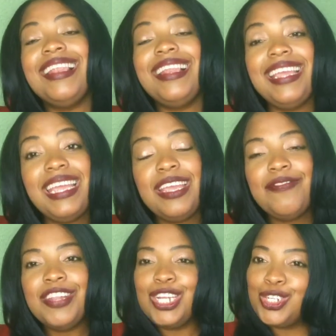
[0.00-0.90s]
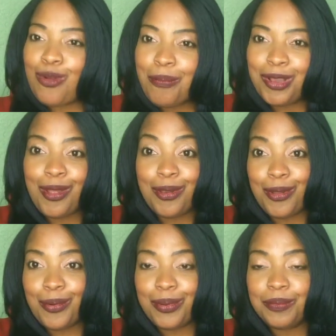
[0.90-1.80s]
Leave the trouble
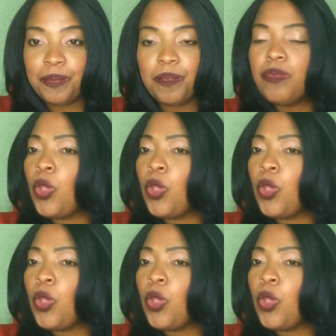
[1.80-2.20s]
alone.